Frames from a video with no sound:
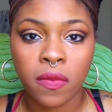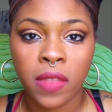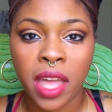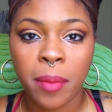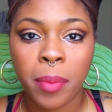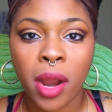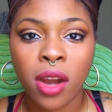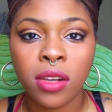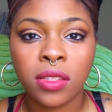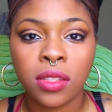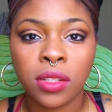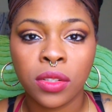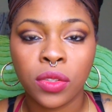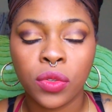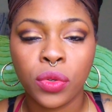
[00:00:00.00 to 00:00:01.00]
That
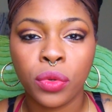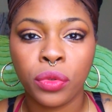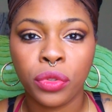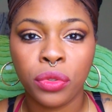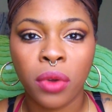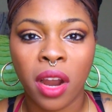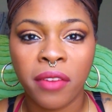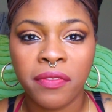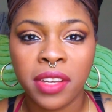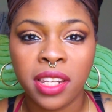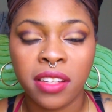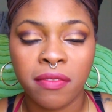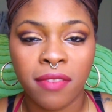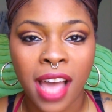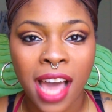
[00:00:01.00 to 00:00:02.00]
person who you are
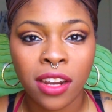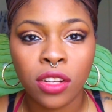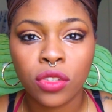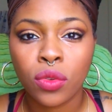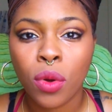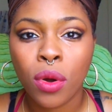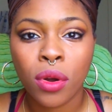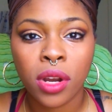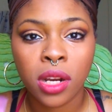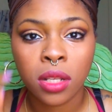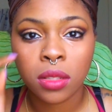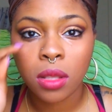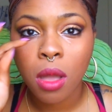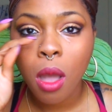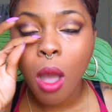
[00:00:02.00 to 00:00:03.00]
feeling violent towards,
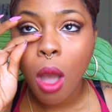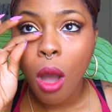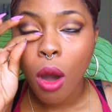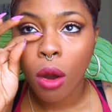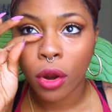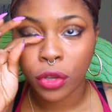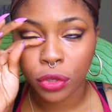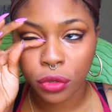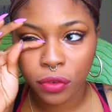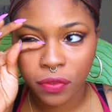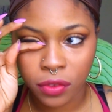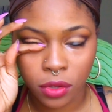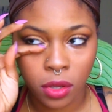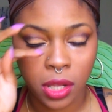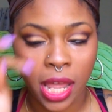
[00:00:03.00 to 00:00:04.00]
or you
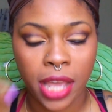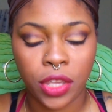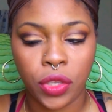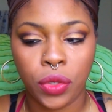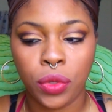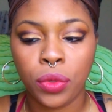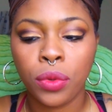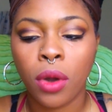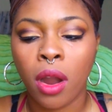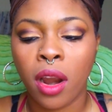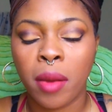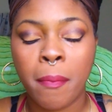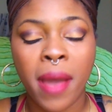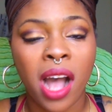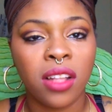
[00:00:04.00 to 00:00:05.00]
feel like you
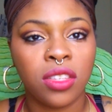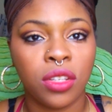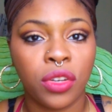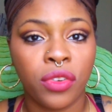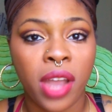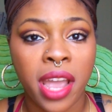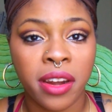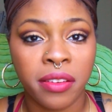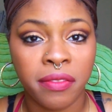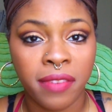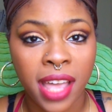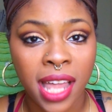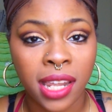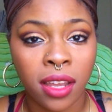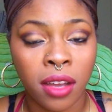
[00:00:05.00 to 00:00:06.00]
are about to create a
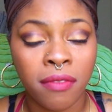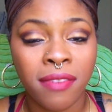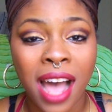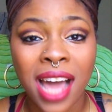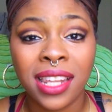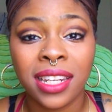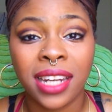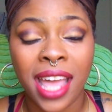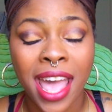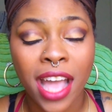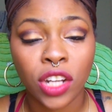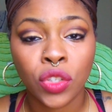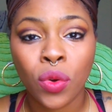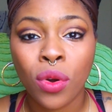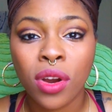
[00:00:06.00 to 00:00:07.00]
violent
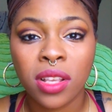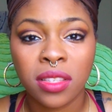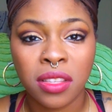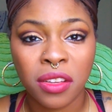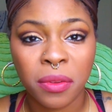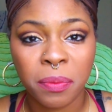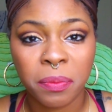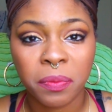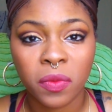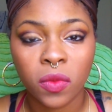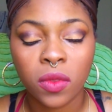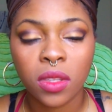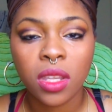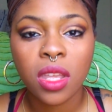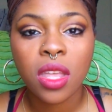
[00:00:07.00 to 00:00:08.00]
act towards them,
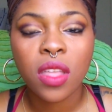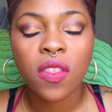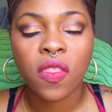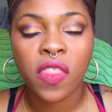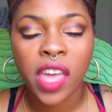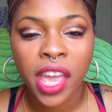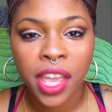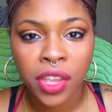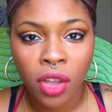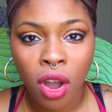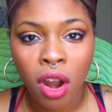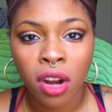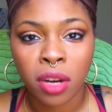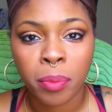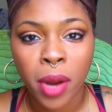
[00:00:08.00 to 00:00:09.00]
they
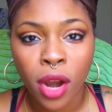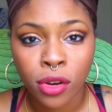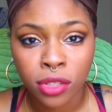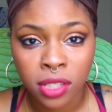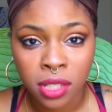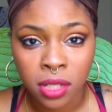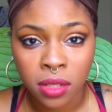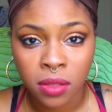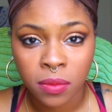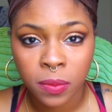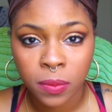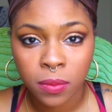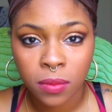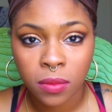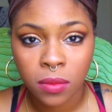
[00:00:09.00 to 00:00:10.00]
are a person.
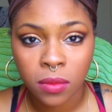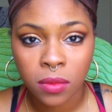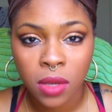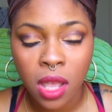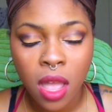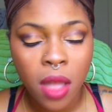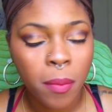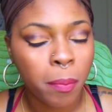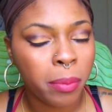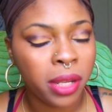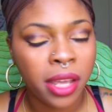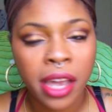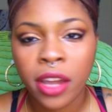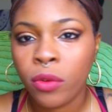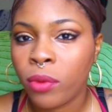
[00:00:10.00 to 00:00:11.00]

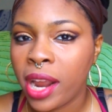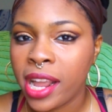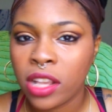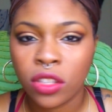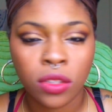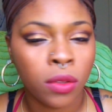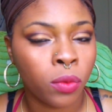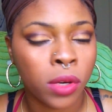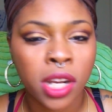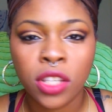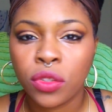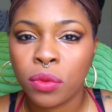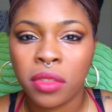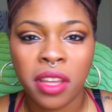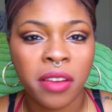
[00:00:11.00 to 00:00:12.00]
Blood runs
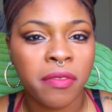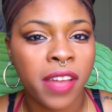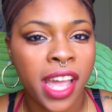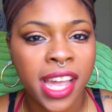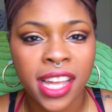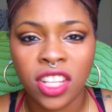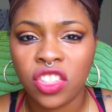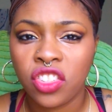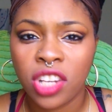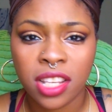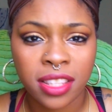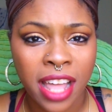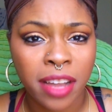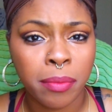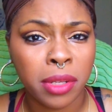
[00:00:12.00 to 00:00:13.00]
through their veins
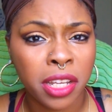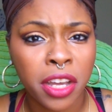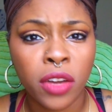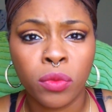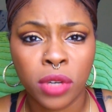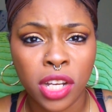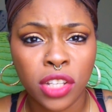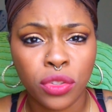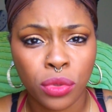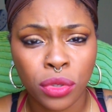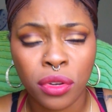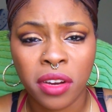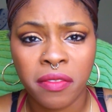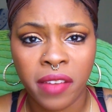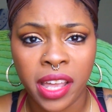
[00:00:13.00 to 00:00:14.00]
just like blood runs through
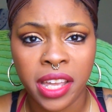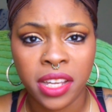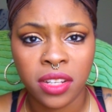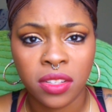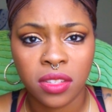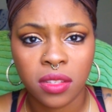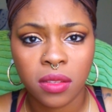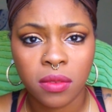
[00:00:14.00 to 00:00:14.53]
your veins.